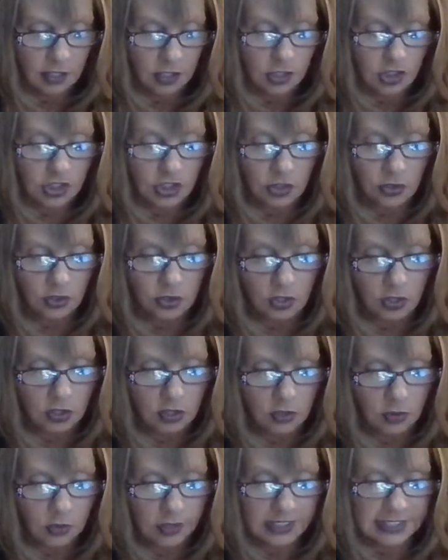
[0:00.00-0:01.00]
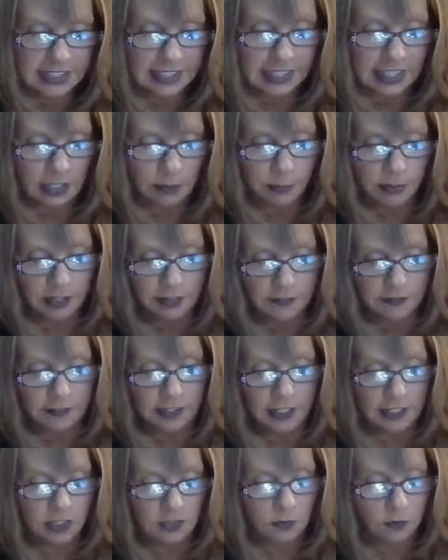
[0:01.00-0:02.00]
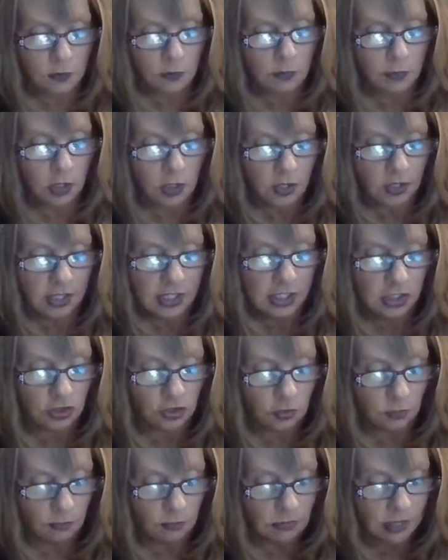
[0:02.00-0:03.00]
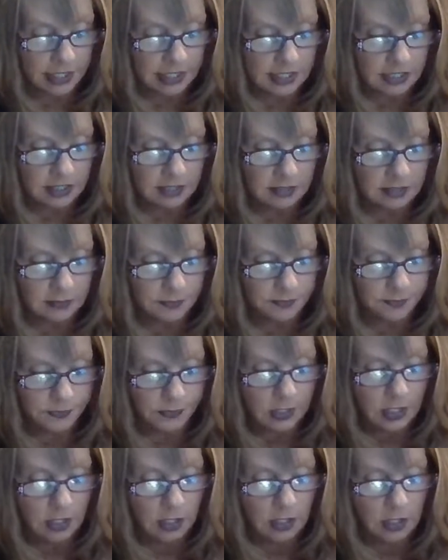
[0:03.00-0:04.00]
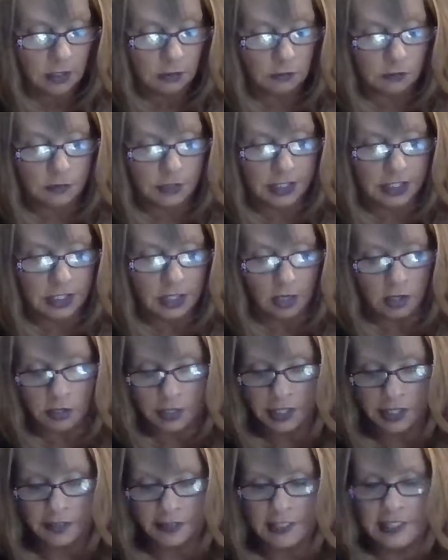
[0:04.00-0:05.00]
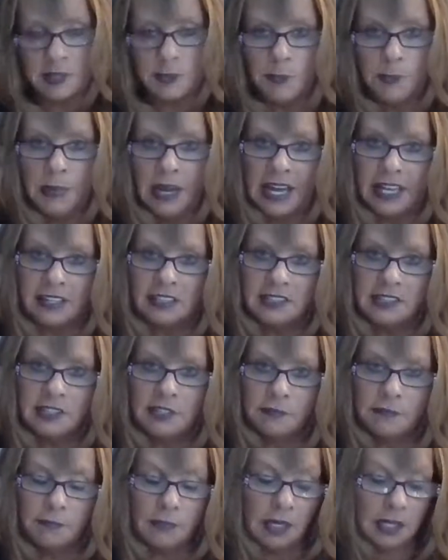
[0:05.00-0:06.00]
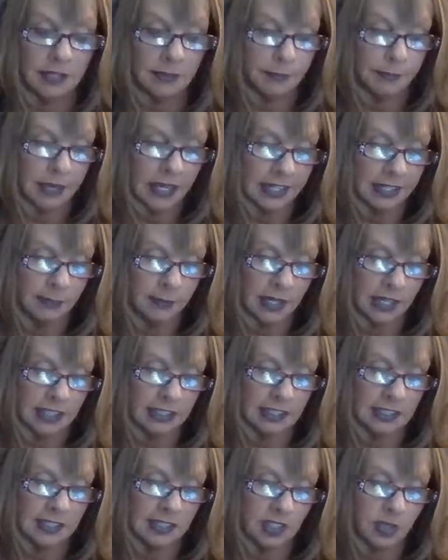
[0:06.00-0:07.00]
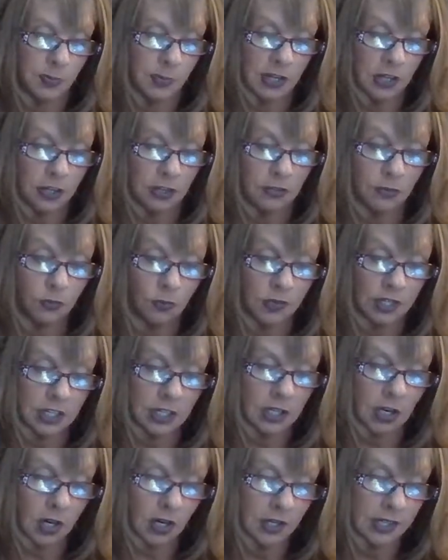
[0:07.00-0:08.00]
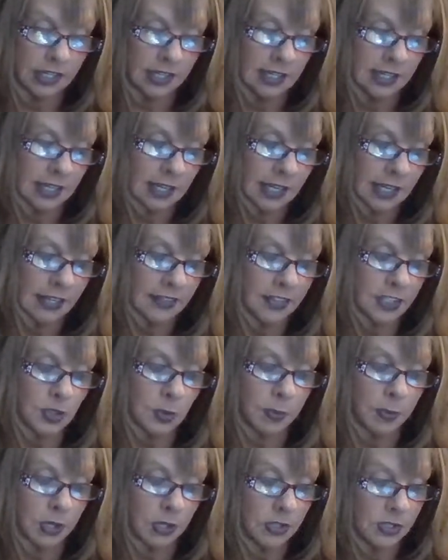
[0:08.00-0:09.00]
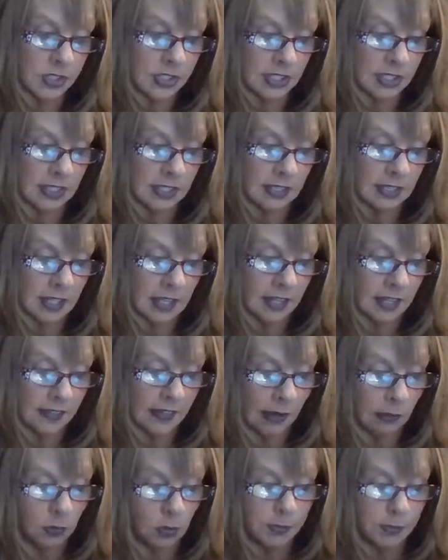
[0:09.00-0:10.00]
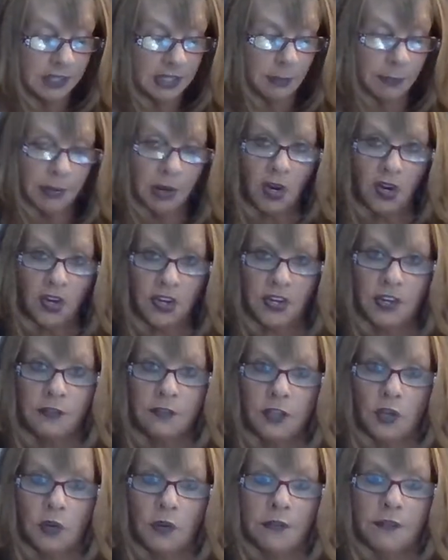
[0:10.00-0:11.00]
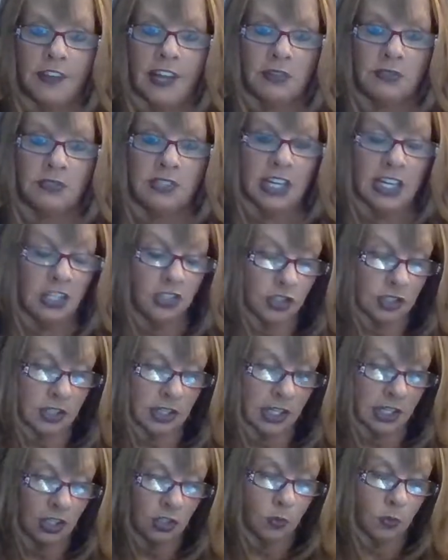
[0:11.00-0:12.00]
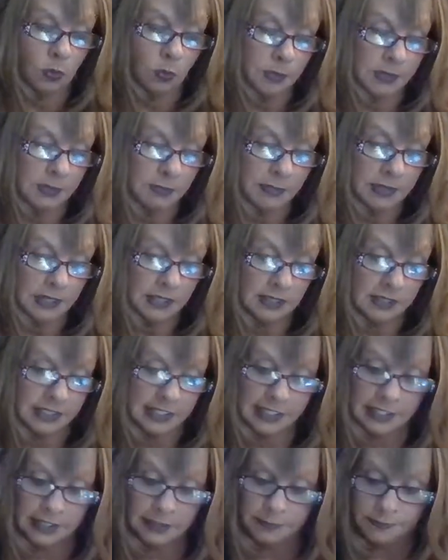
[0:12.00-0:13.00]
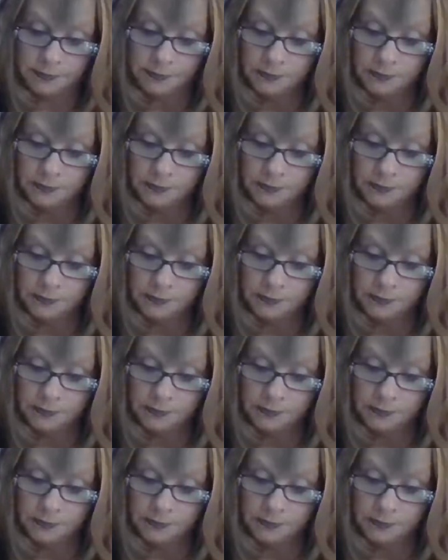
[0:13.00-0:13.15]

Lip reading: So you're going to get epiphanies from Archangel Michael regarding this balance of body, mind, and spirit, regarding this person that will be a part of your foundation that you will be building.